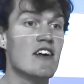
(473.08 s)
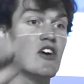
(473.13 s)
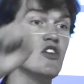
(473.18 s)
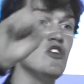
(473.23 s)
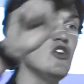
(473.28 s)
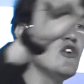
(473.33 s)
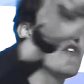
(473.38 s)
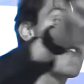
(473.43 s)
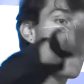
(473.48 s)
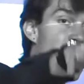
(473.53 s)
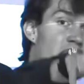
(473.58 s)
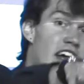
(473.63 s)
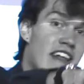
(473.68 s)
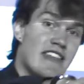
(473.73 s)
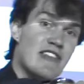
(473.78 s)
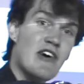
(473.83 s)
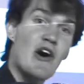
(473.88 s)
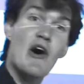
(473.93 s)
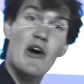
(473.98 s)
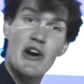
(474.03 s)
a new
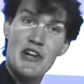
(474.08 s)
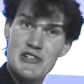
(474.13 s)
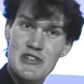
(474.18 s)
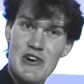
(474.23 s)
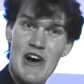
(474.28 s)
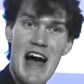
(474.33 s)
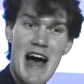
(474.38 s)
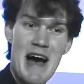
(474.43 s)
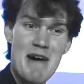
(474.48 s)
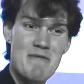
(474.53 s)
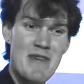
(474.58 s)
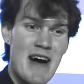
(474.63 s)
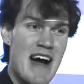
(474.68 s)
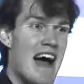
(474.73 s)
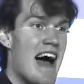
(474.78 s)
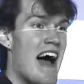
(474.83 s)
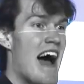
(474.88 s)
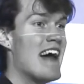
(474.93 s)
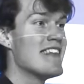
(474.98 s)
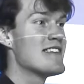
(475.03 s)
friend on a tram
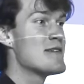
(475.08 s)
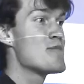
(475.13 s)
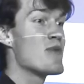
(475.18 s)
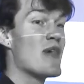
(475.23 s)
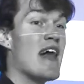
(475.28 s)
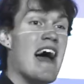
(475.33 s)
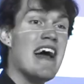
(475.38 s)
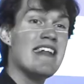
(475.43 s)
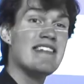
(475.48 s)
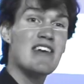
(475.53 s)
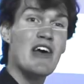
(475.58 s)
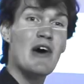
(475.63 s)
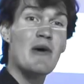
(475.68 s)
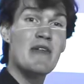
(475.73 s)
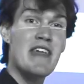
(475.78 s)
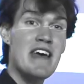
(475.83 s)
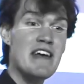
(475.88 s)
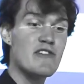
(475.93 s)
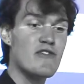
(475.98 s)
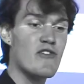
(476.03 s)
and to plan to go
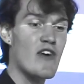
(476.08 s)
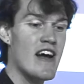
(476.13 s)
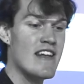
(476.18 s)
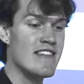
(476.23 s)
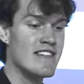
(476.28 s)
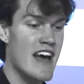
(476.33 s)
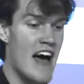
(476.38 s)
with his friend,